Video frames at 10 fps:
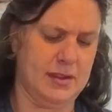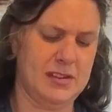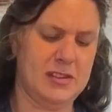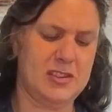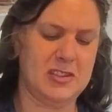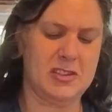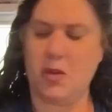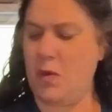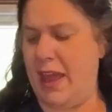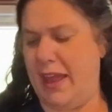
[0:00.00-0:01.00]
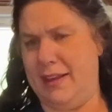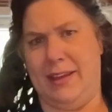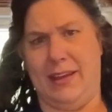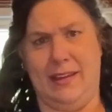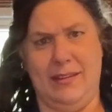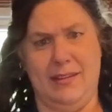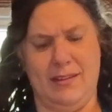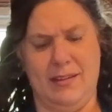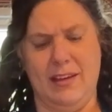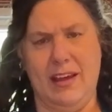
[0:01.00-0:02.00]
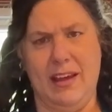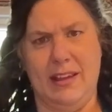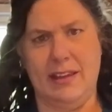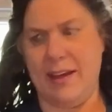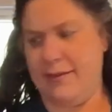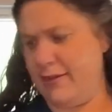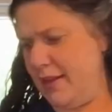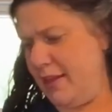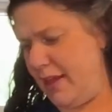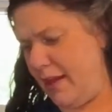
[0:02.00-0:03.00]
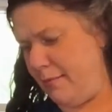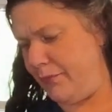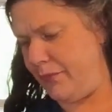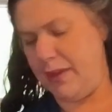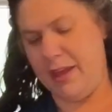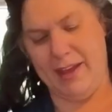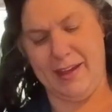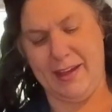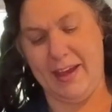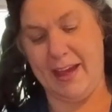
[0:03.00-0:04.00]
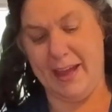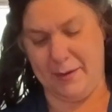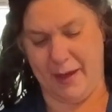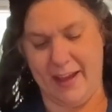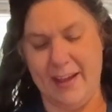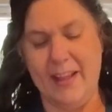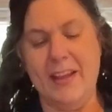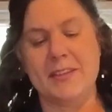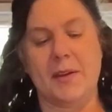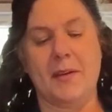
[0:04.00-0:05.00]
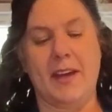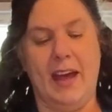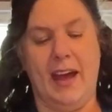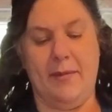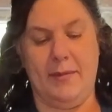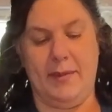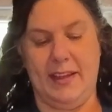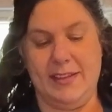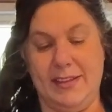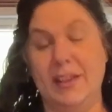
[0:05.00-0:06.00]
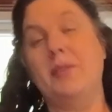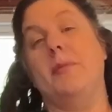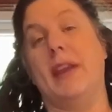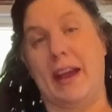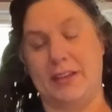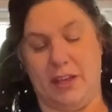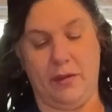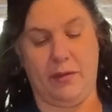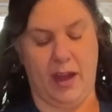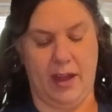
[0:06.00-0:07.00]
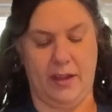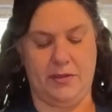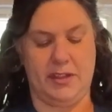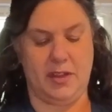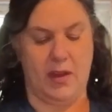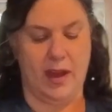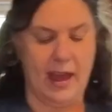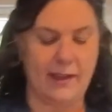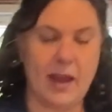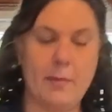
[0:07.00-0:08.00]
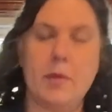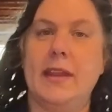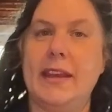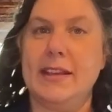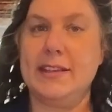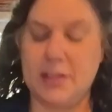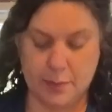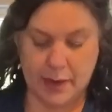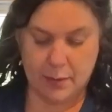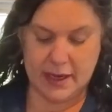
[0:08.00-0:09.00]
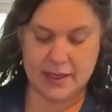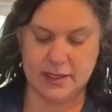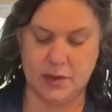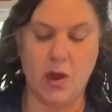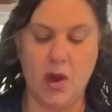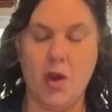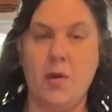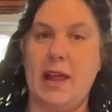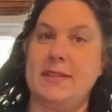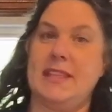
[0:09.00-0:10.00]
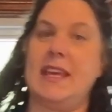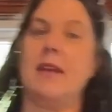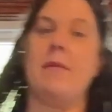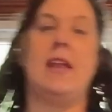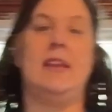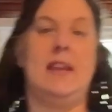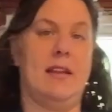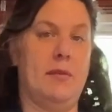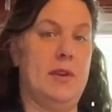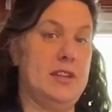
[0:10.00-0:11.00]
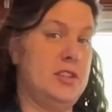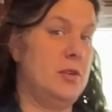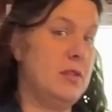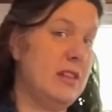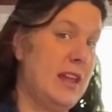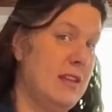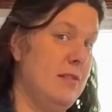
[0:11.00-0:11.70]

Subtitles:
So handy. Love them. Anyway, so it's a little bit actually over 100. So I've got more blending to do, but I wanted to, while I was thinking about it, I wanted to show you like